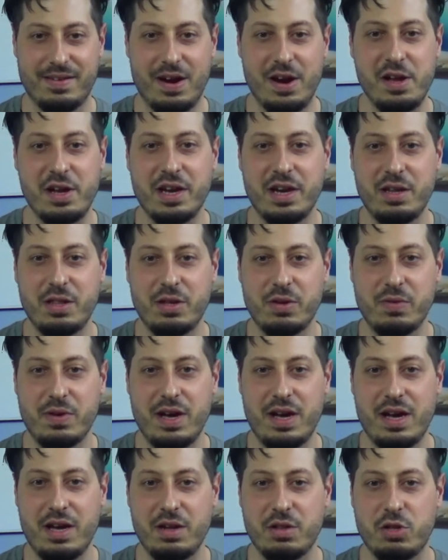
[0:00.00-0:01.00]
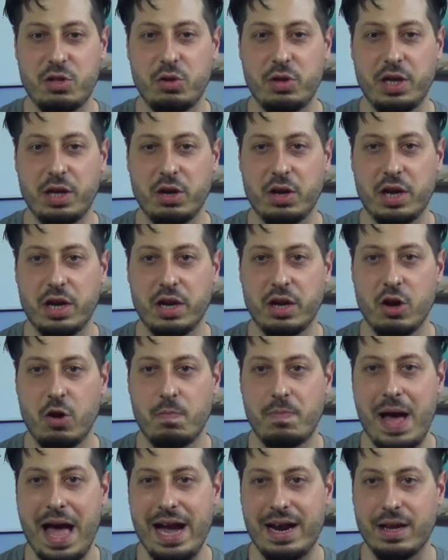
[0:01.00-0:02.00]
are you gonna do you think you're gonna go
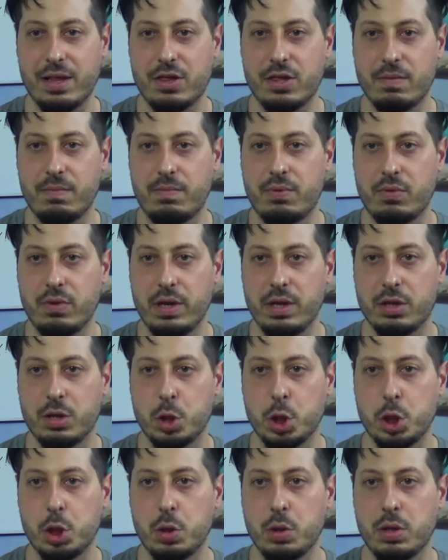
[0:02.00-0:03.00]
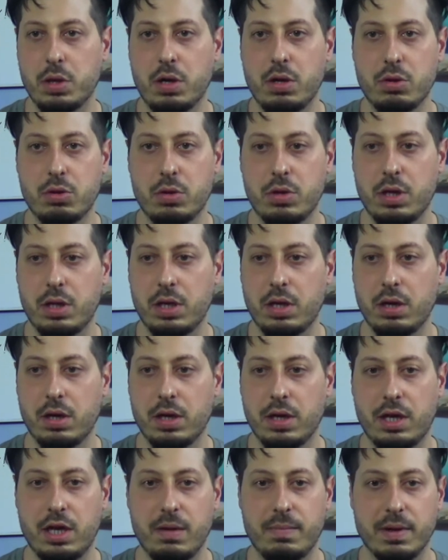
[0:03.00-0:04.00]
back at some point to shooters, or do you think you're
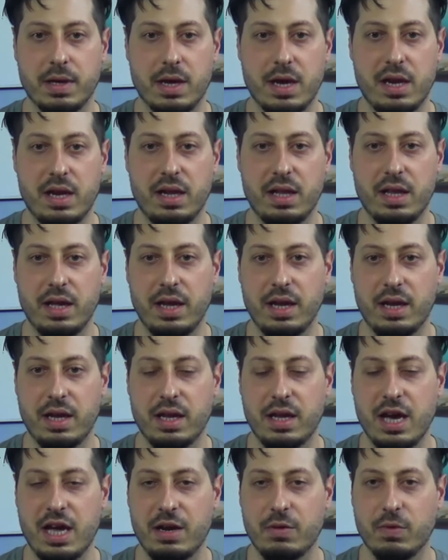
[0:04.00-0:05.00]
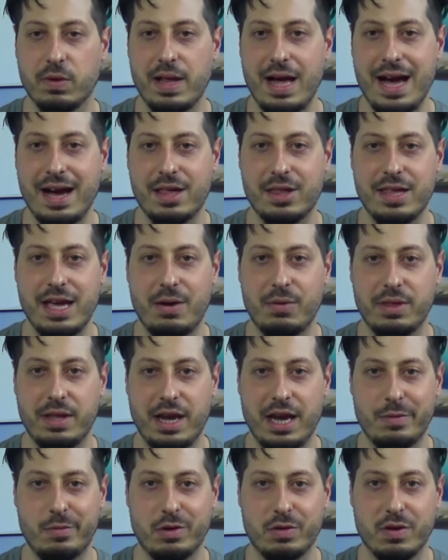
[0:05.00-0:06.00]
gonna keep it kind of relaxed now with the
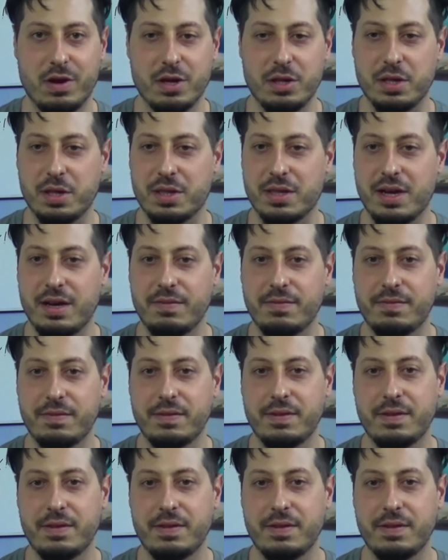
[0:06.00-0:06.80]
Animal Crossing stuff?